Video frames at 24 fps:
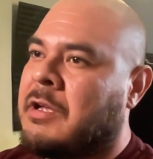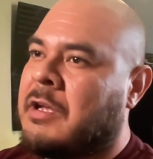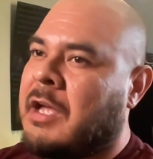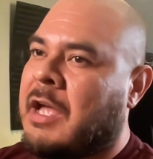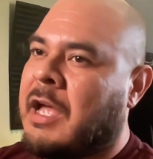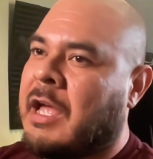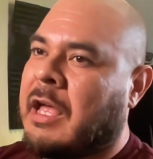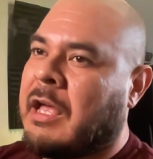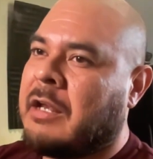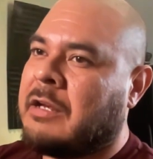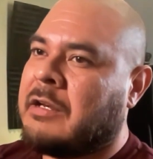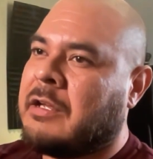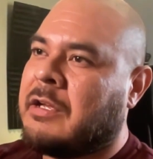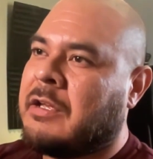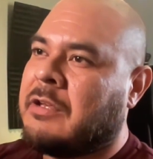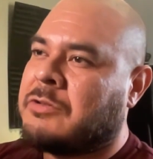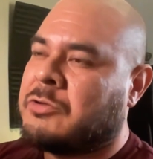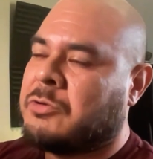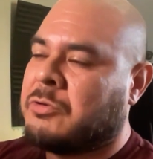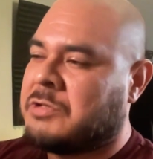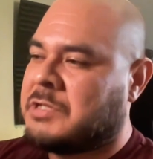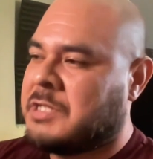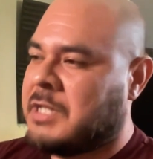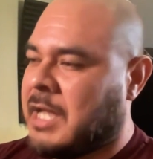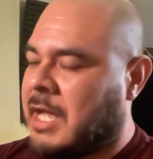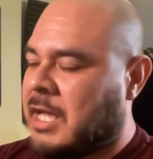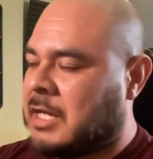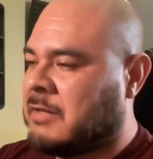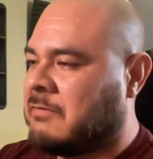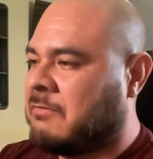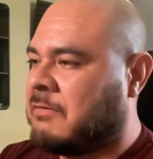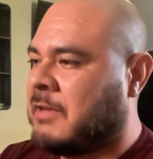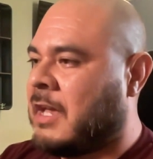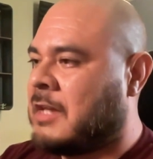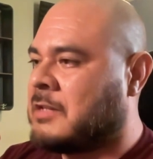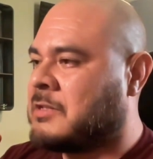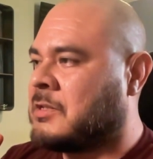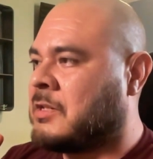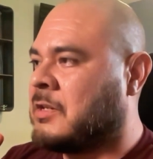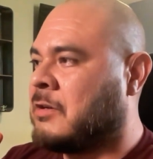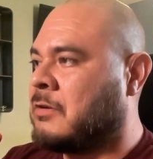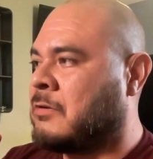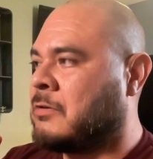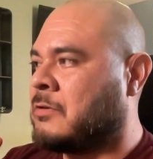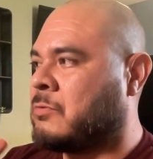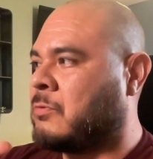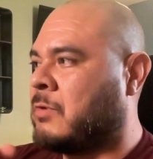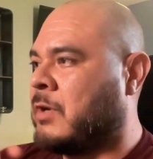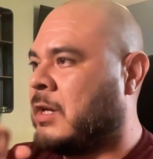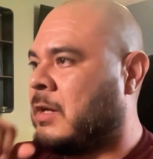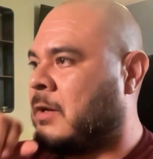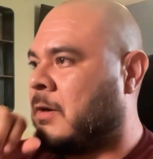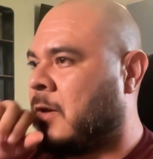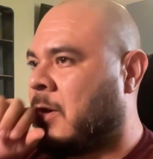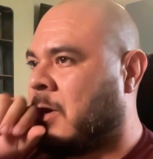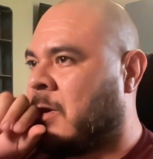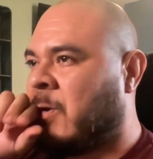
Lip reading: and towards the end of last year is when